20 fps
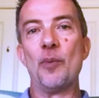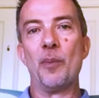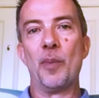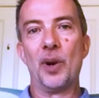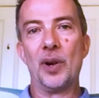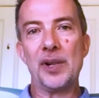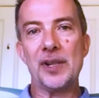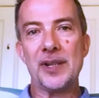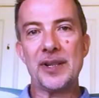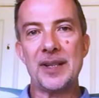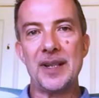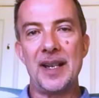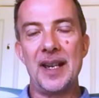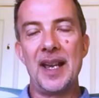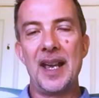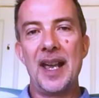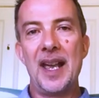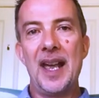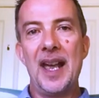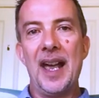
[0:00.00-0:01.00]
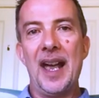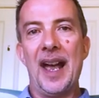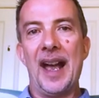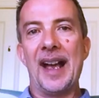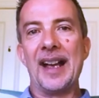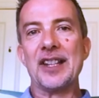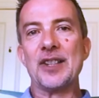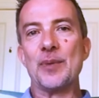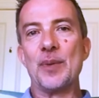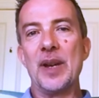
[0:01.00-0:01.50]
mercy
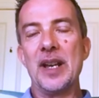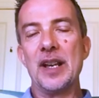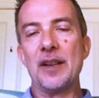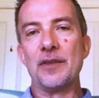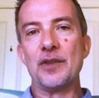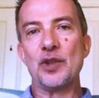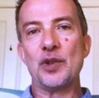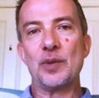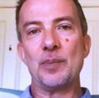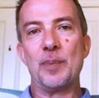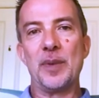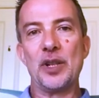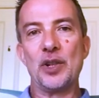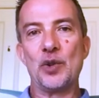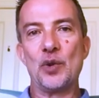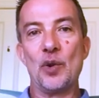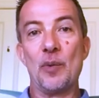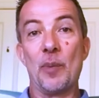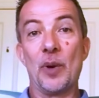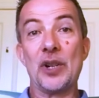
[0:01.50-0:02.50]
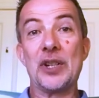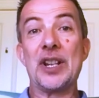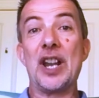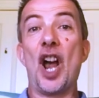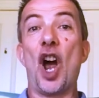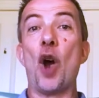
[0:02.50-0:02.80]
as we have been shown mercy?